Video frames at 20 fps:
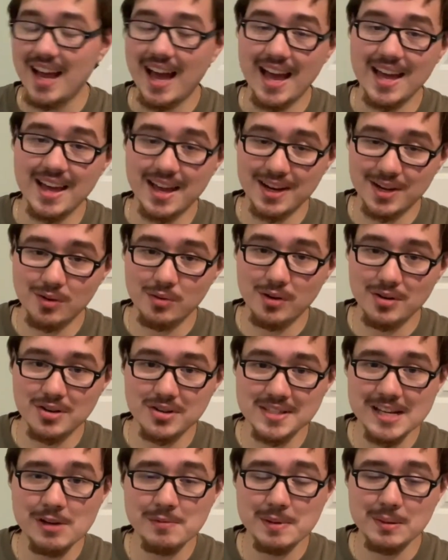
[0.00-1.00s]
I don't
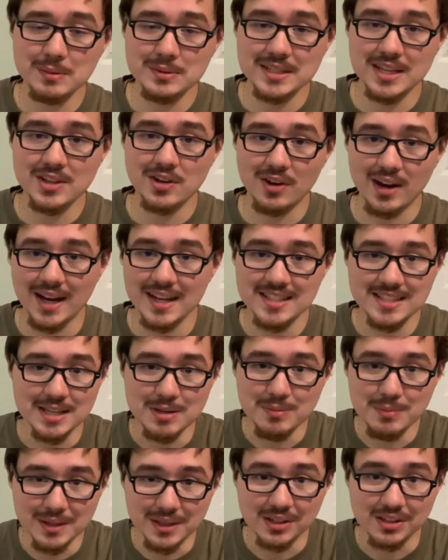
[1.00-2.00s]
understand when people say their heights
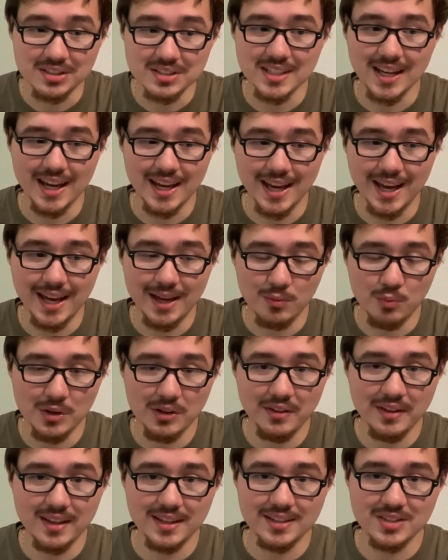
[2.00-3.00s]
in meters. I
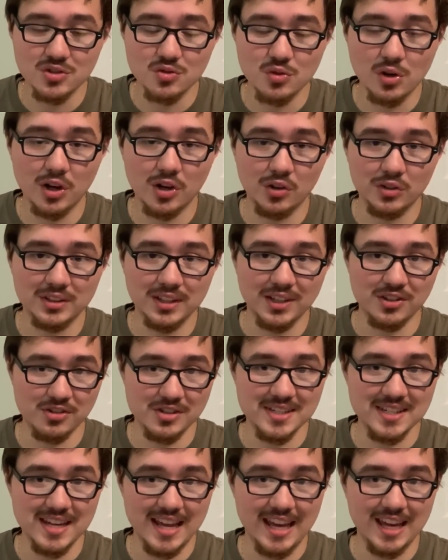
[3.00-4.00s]
really struggle to
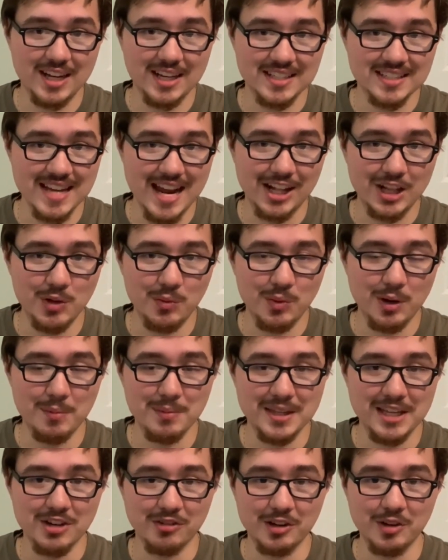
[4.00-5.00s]
understand exactly what I'm
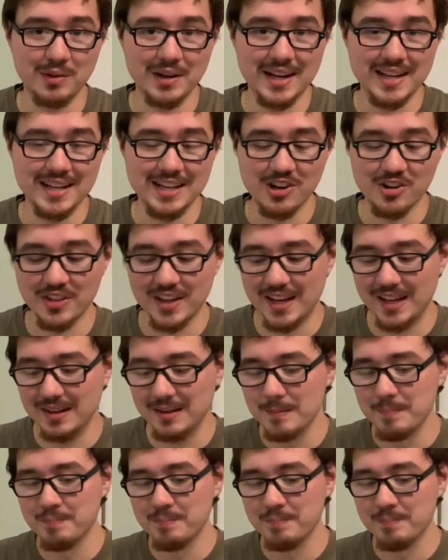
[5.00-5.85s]
hearing when I hear that.